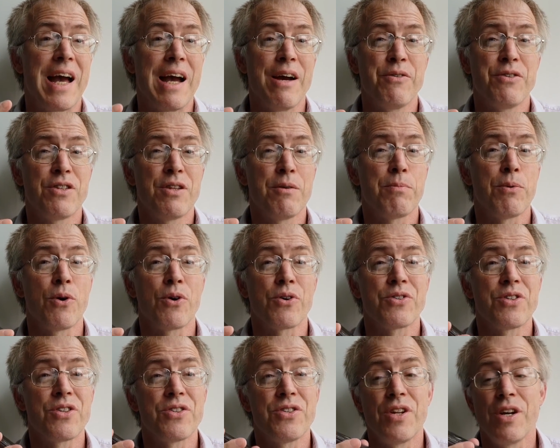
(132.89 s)
Out of the
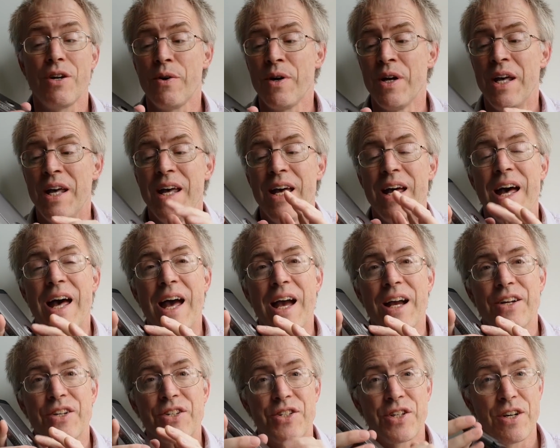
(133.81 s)
box, there's no
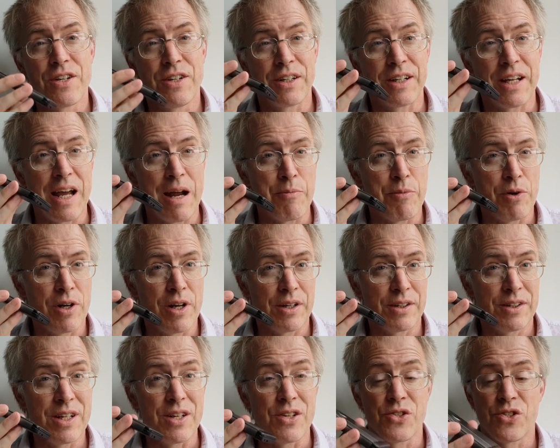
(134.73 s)
external camera
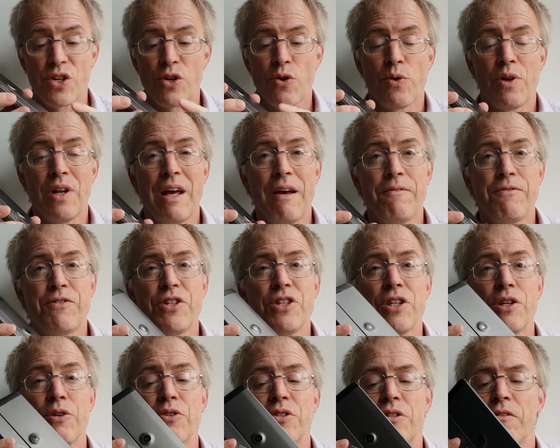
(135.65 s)
like this, so you're left to
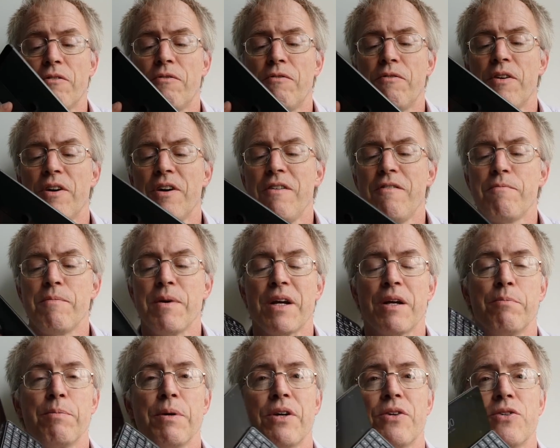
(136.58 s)
use the
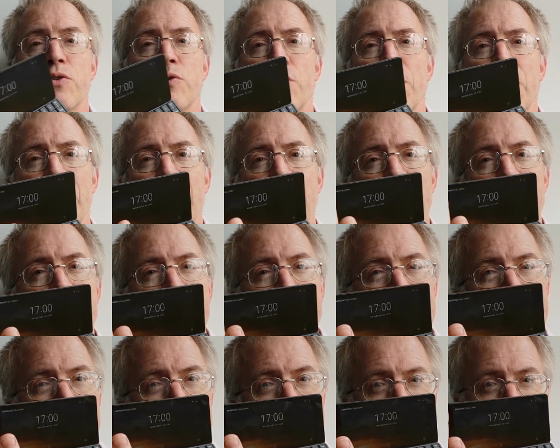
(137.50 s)
5-megapixel
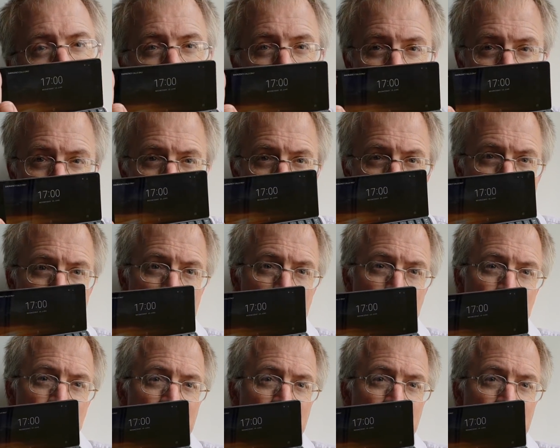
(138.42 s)
internal camera.